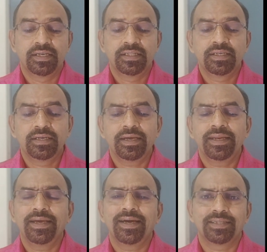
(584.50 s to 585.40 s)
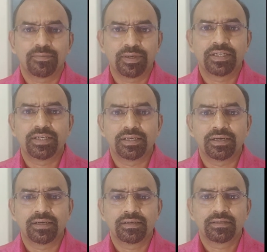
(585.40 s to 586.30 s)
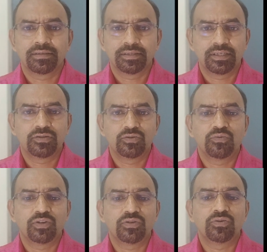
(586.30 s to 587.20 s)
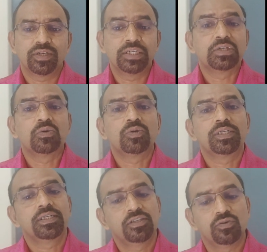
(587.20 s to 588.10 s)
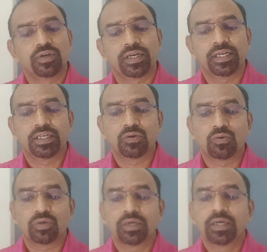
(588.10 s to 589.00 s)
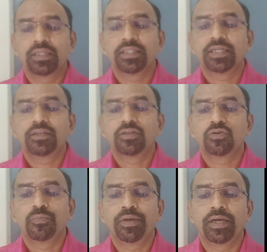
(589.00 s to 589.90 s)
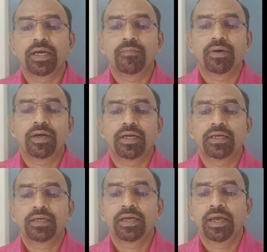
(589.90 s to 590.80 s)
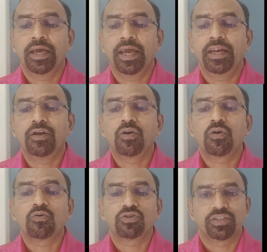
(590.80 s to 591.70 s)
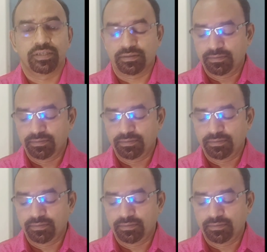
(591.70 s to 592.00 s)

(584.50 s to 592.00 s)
then any other material that you want to include in it, you can include. That should be come under enclosure.